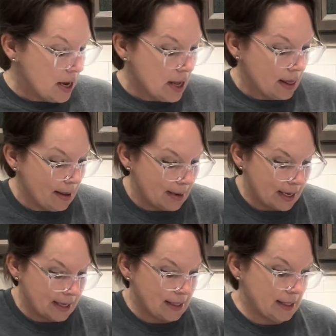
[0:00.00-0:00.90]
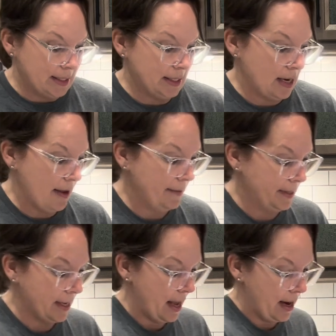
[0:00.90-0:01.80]
let me get this stuff
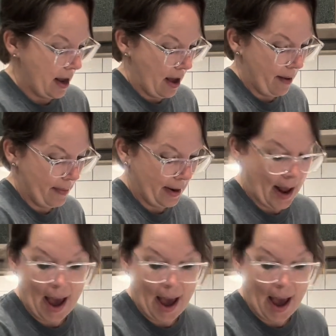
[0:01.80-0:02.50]
set up, and